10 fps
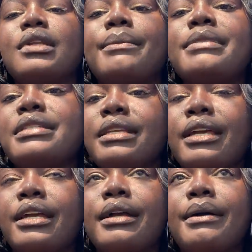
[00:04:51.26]
me
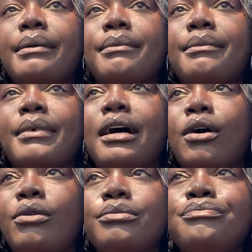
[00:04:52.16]
staying at
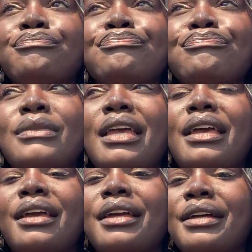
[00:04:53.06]
home,
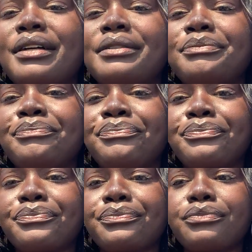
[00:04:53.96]
and,
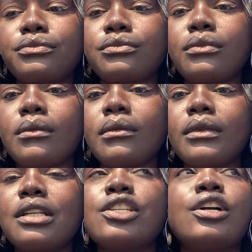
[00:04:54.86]

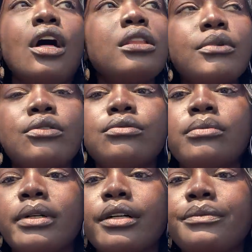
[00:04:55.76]
she called me an
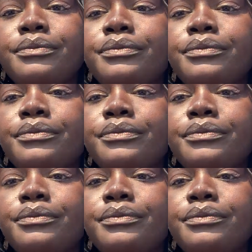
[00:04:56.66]
Uber.